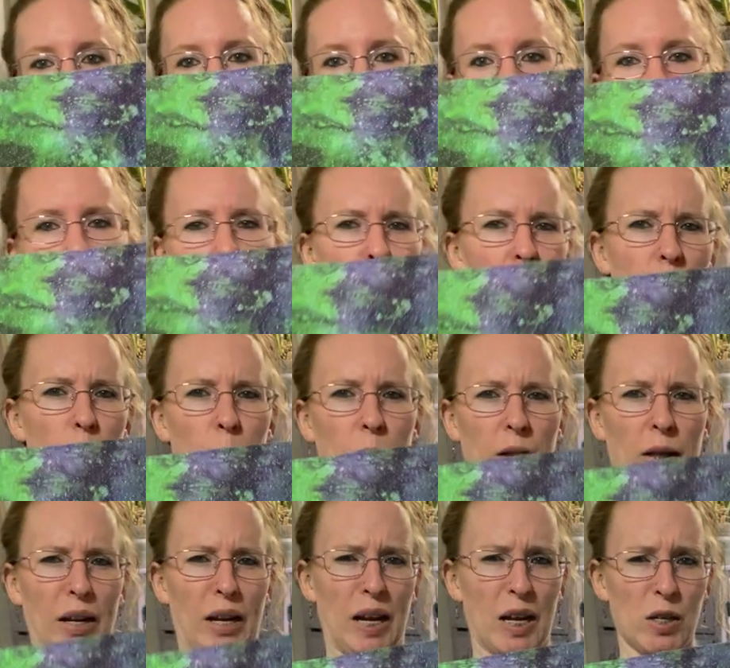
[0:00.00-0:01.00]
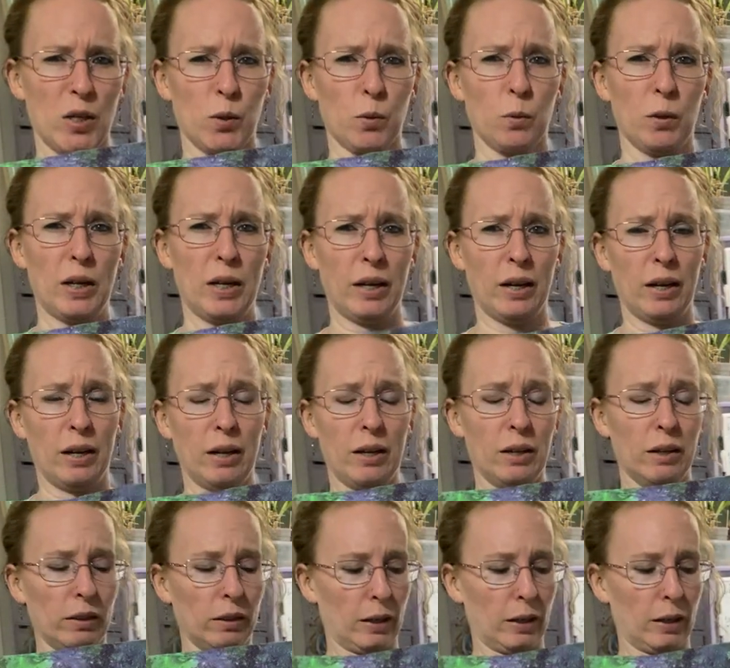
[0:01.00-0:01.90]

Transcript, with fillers: pick a fabric that has green in it.